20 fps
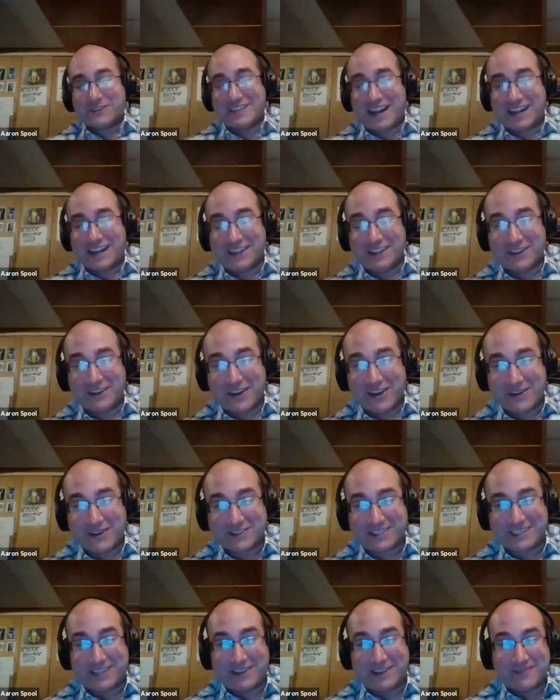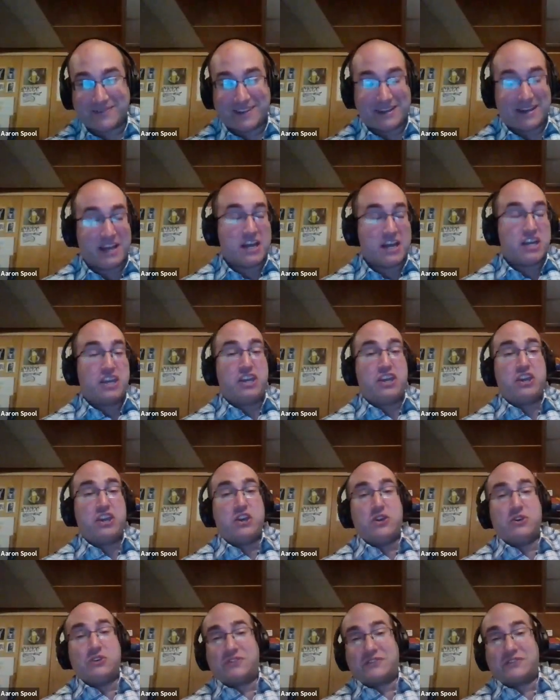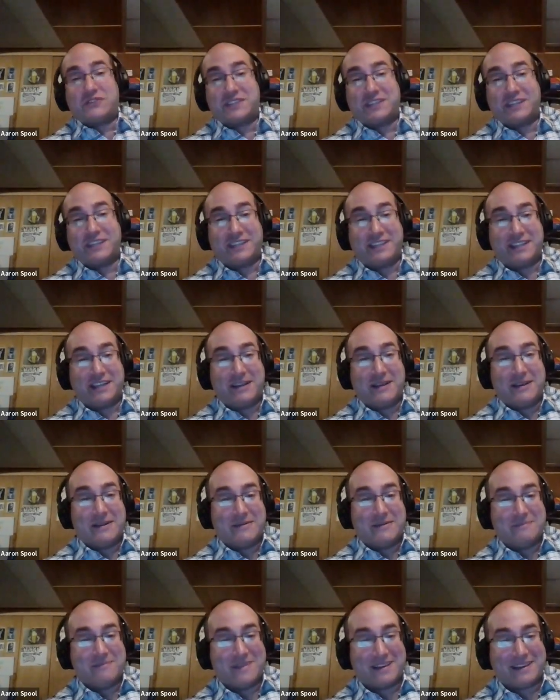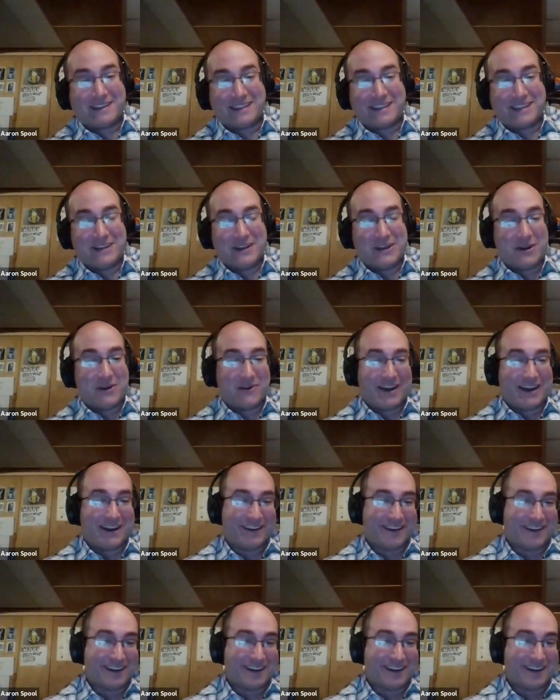not in the know, Skillman, huge facility, middle of nowhere.